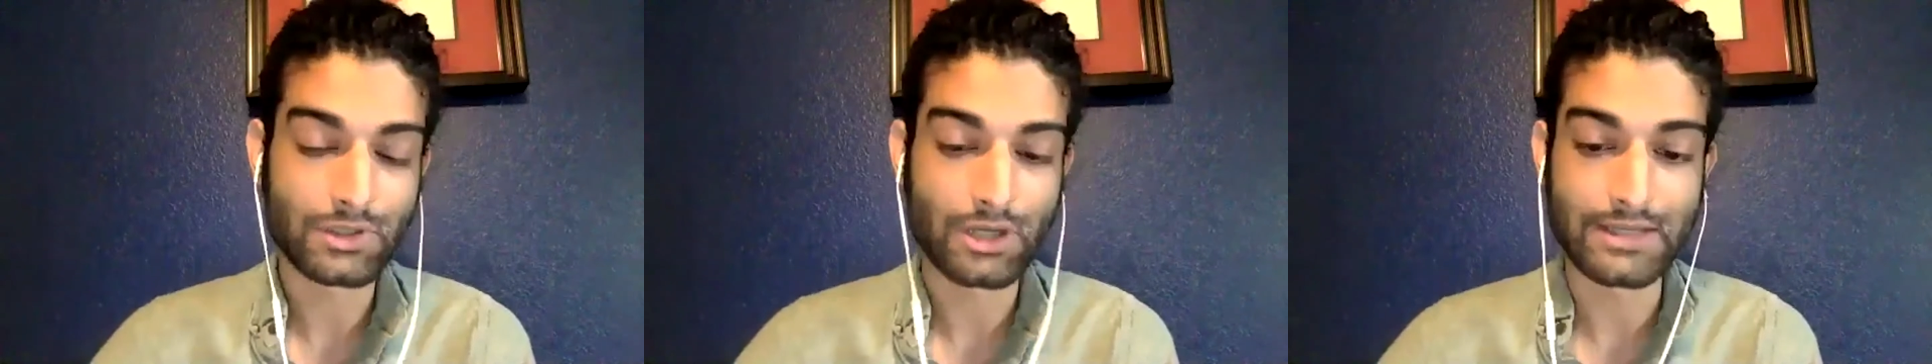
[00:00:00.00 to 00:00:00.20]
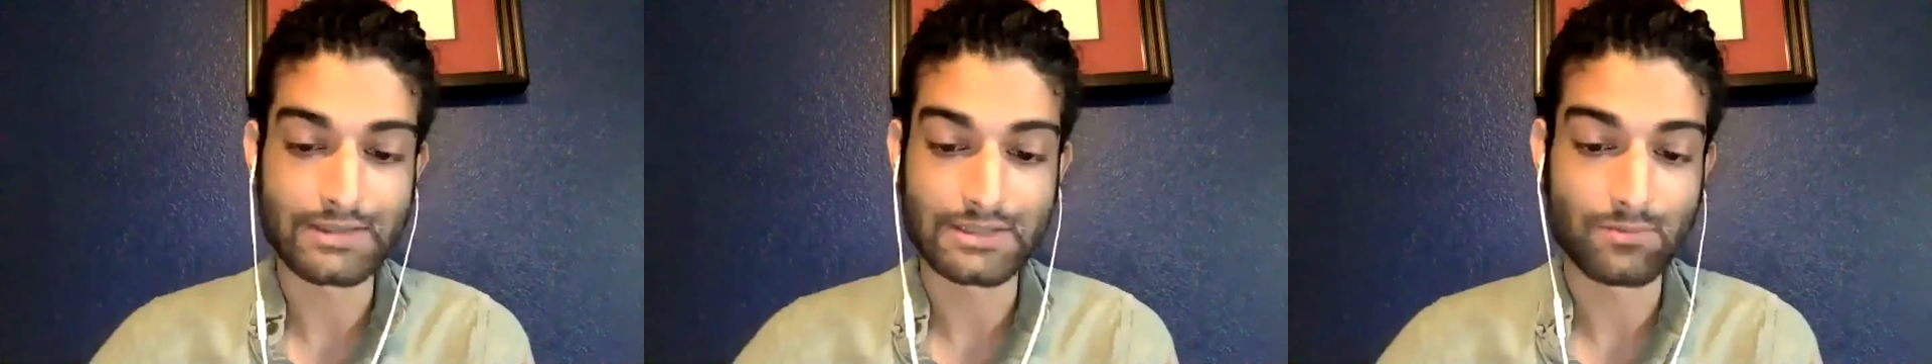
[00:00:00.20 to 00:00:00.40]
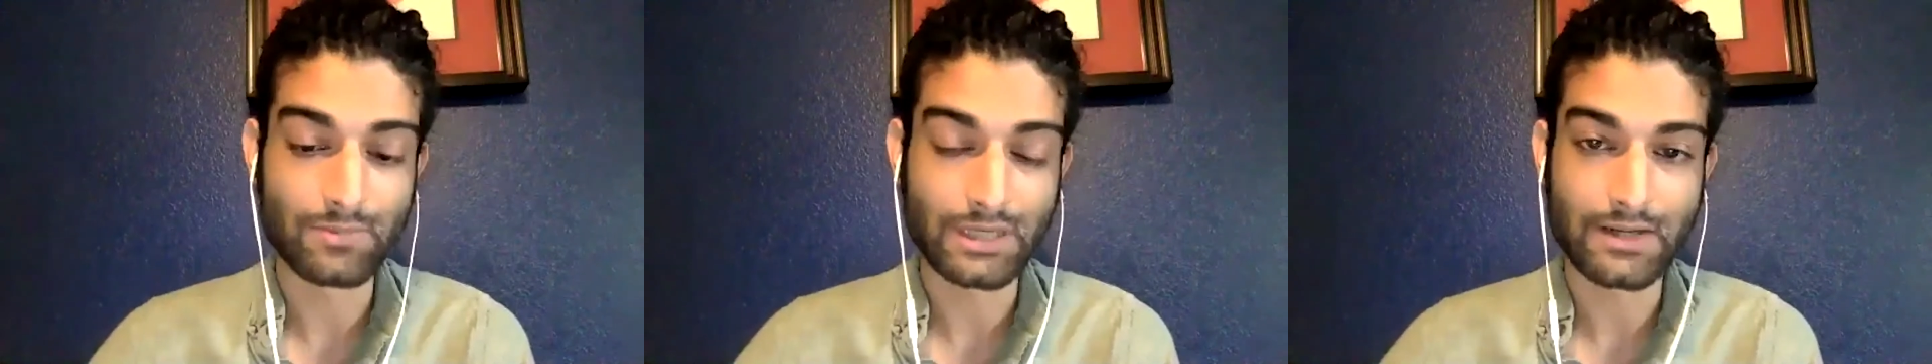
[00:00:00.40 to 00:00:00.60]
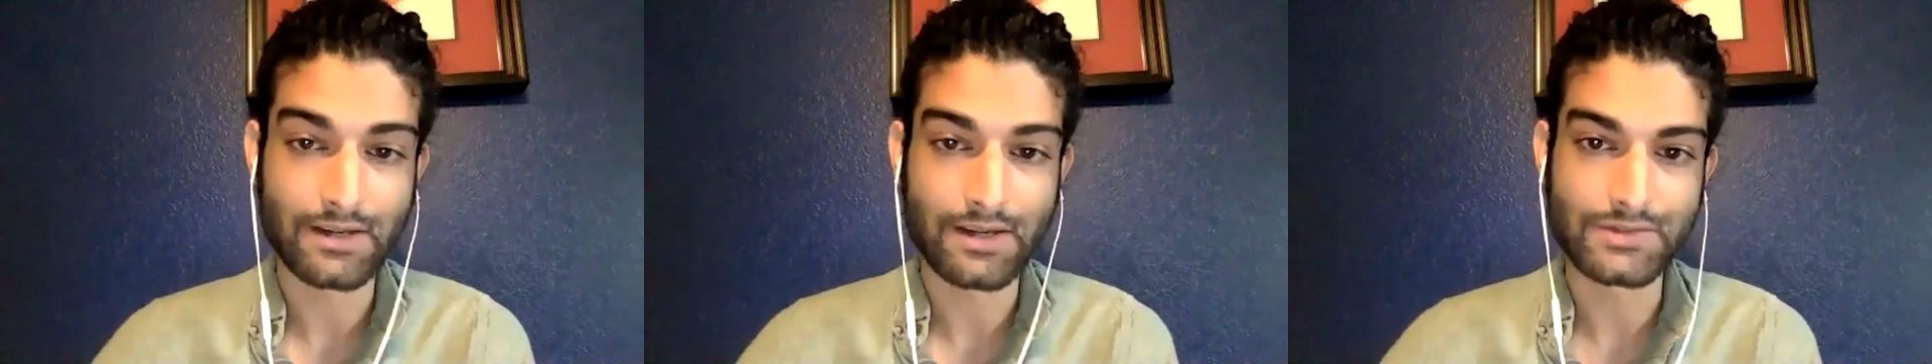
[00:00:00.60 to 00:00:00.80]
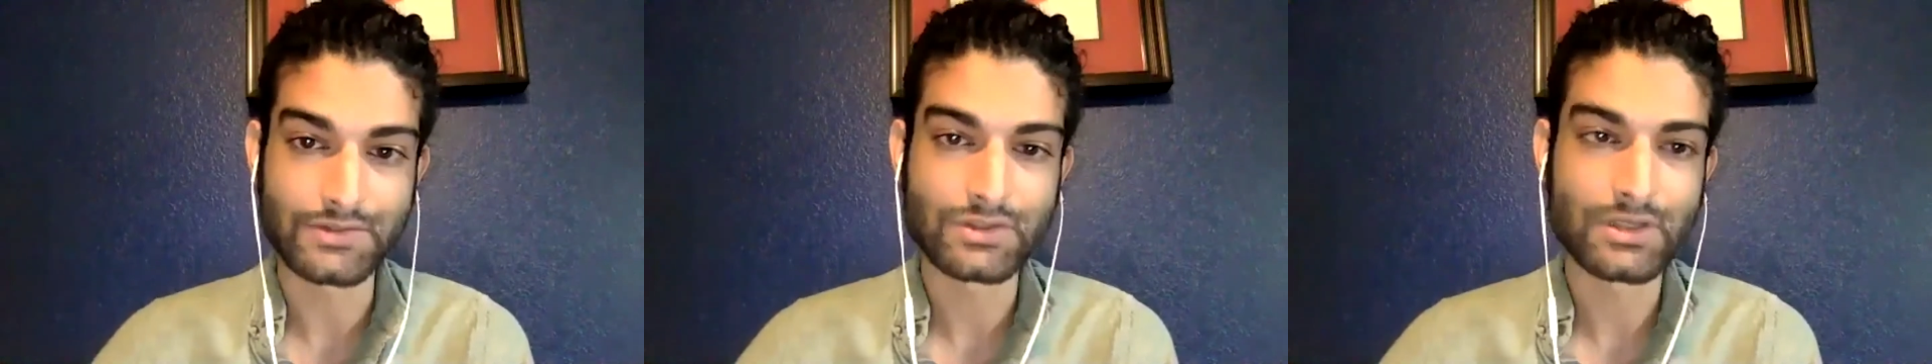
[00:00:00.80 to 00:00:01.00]
Is it
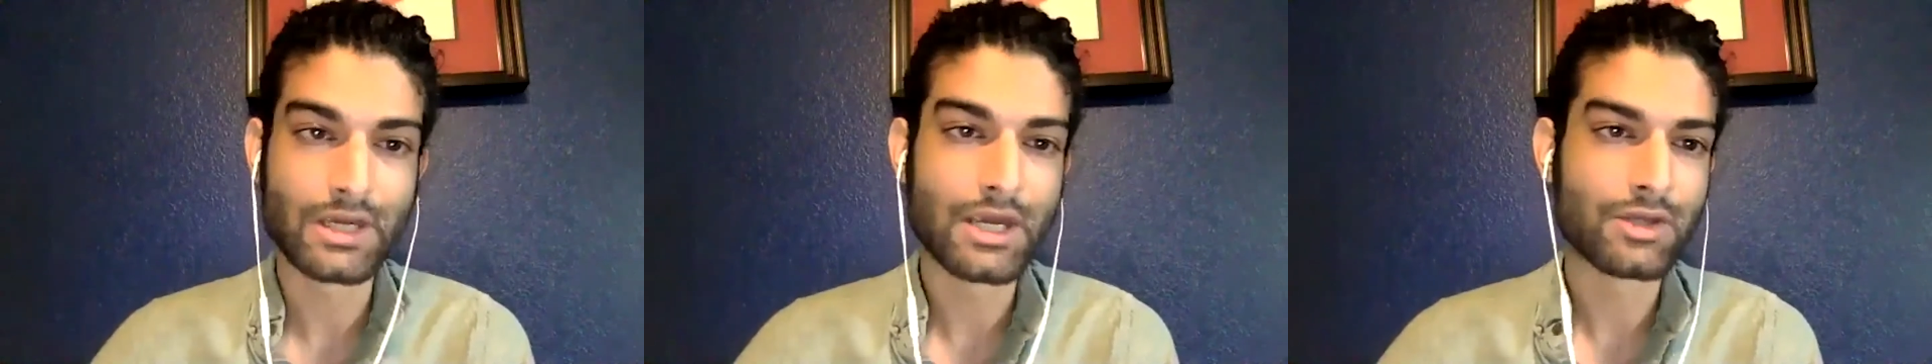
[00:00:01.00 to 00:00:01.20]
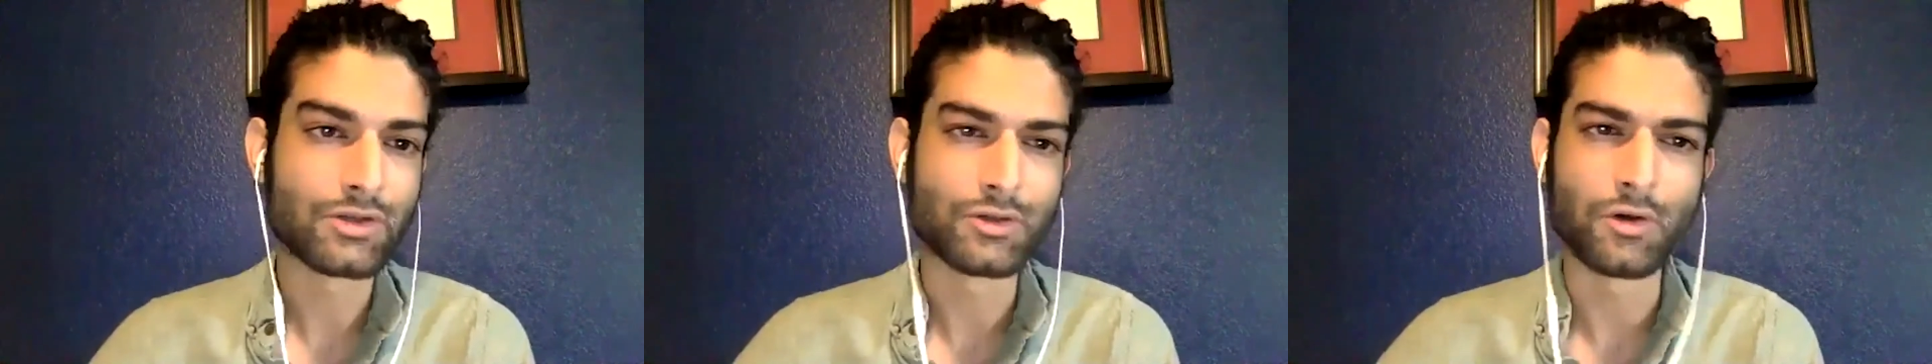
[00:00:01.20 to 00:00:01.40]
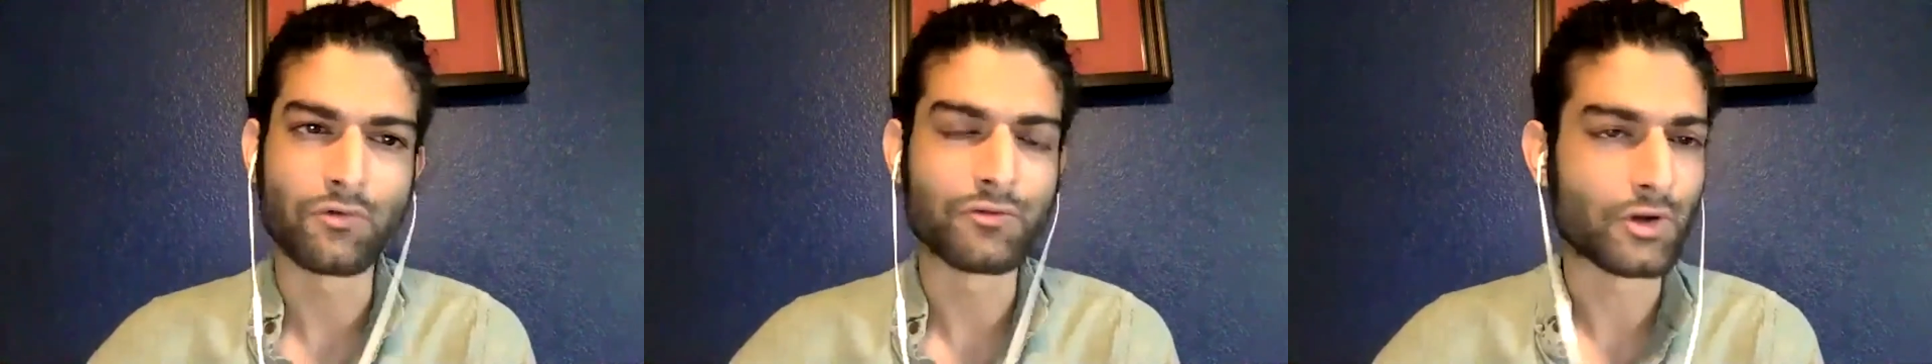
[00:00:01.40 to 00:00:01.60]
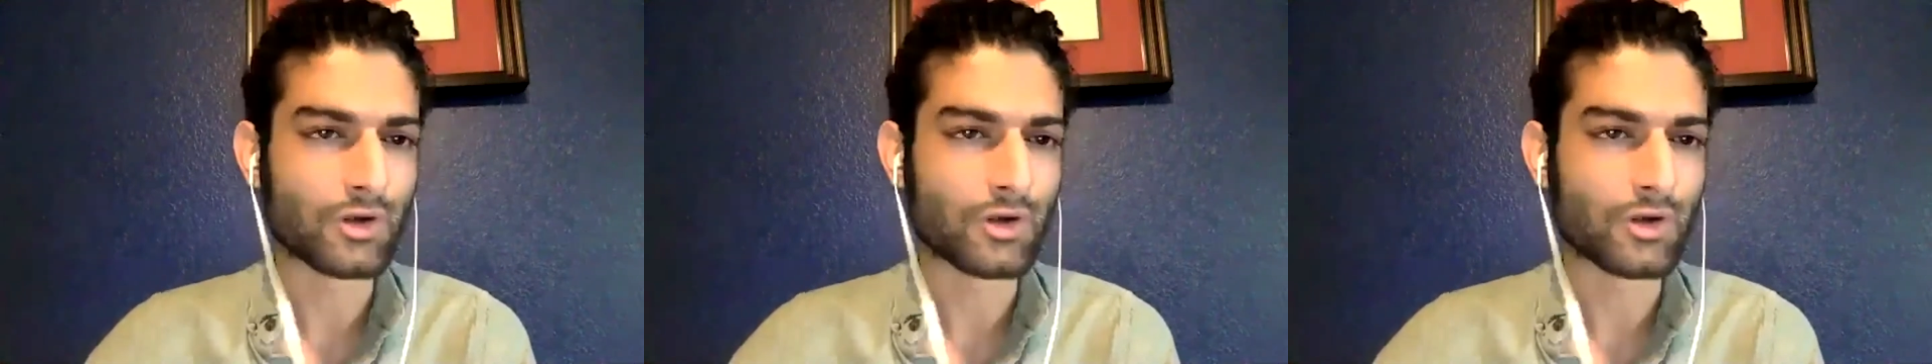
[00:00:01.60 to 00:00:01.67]
because you don't feel